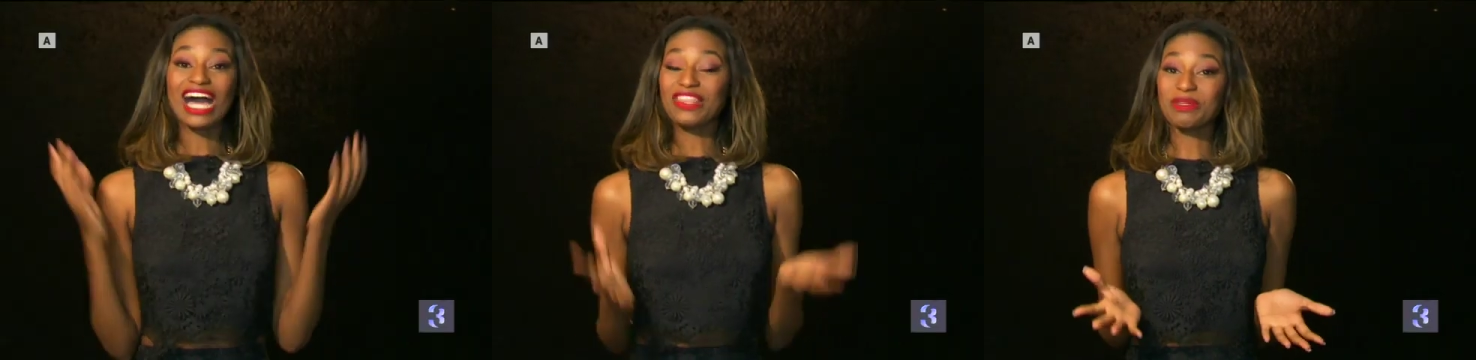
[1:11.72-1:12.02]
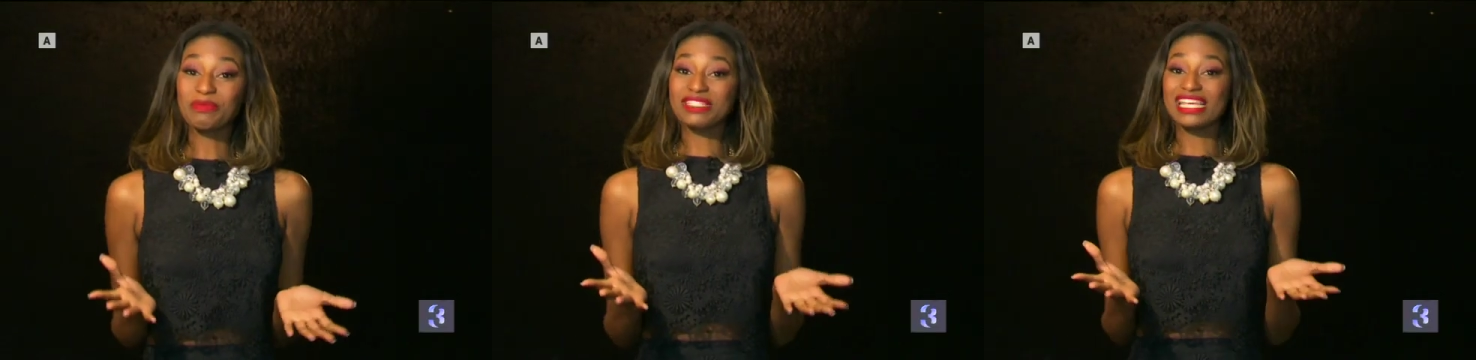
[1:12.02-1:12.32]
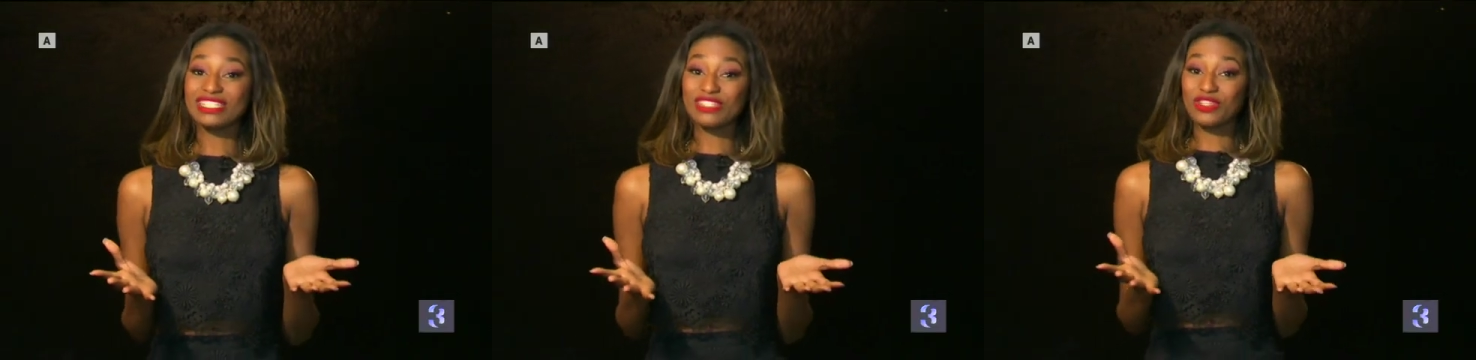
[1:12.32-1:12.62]
I think
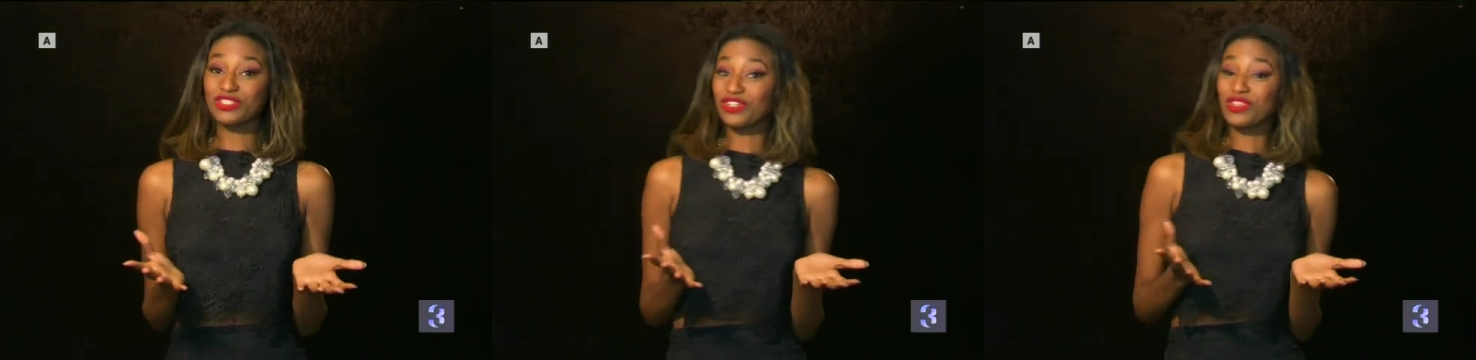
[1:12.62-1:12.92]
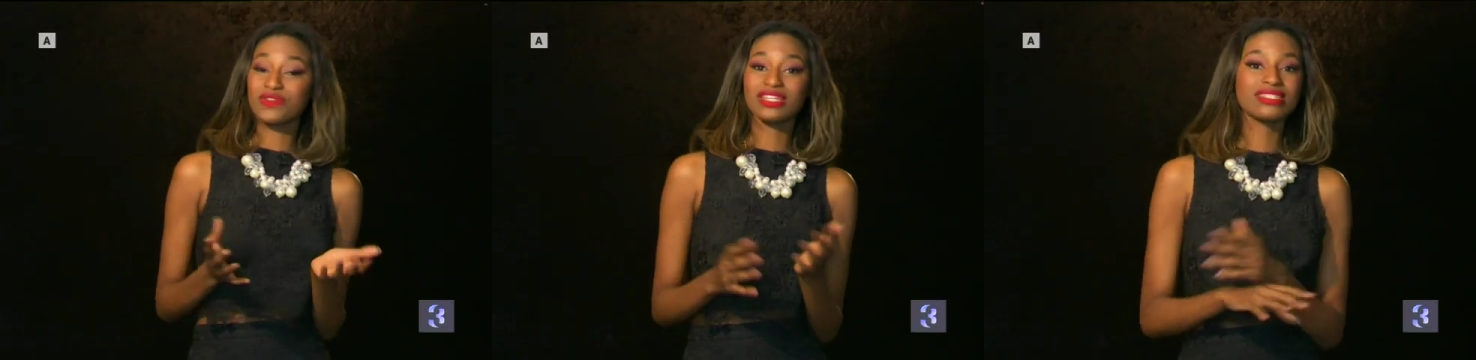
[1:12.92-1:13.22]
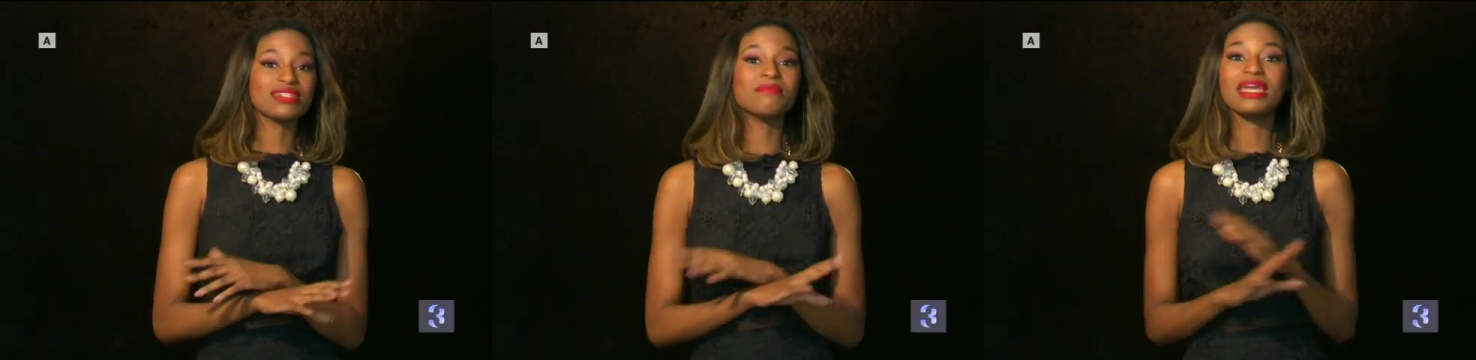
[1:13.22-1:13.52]
Presenter Search on three
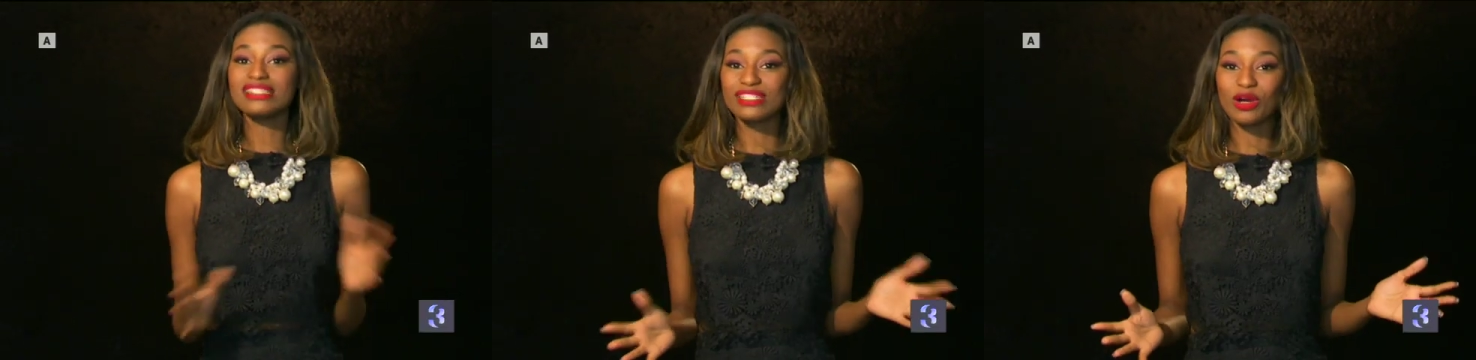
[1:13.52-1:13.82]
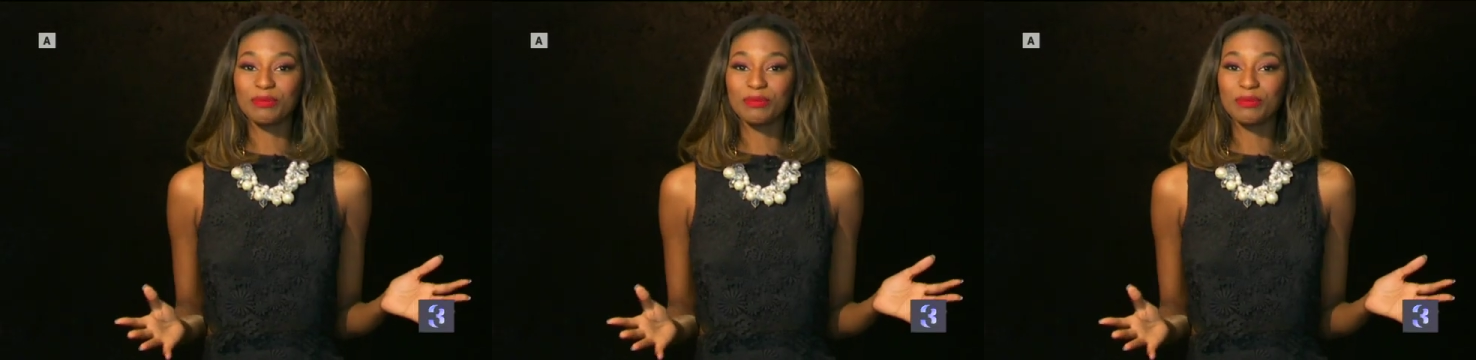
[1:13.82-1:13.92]
is an amazing